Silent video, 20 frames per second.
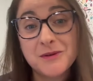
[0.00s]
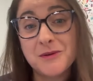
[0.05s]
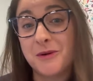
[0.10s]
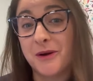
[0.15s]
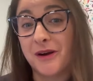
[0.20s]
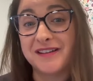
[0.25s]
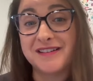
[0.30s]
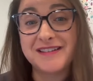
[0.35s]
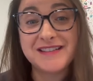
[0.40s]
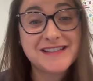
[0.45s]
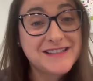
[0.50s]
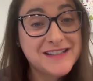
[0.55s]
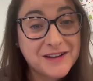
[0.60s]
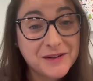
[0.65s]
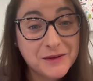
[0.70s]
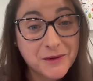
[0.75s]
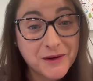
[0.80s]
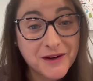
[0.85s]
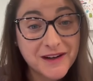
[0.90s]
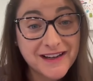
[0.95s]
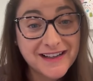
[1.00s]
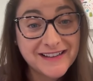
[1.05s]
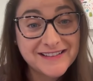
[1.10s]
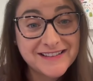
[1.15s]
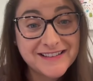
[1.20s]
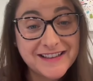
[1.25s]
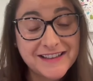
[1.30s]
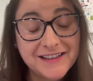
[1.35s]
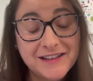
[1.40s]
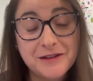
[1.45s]
who are detail
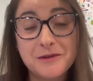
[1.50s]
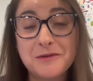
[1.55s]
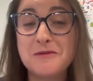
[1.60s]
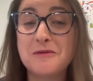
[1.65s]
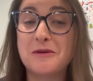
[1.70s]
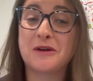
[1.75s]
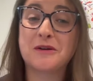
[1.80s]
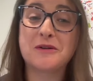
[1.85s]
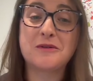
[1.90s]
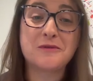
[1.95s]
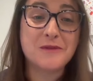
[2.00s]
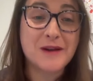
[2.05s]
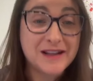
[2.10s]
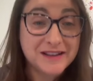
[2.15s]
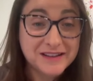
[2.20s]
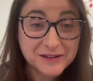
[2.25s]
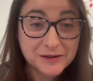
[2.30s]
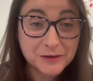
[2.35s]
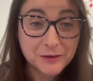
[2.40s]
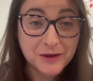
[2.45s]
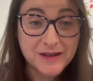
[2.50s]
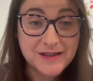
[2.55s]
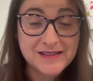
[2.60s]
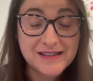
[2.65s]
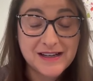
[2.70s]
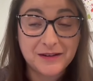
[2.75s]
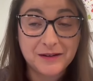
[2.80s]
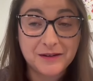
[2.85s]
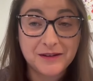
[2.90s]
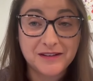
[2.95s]
oriented, who are great
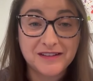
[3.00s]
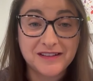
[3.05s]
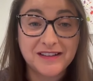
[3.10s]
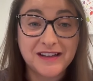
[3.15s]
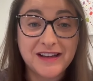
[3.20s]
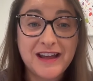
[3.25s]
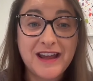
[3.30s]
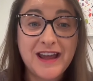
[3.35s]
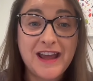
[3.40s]
storytellers,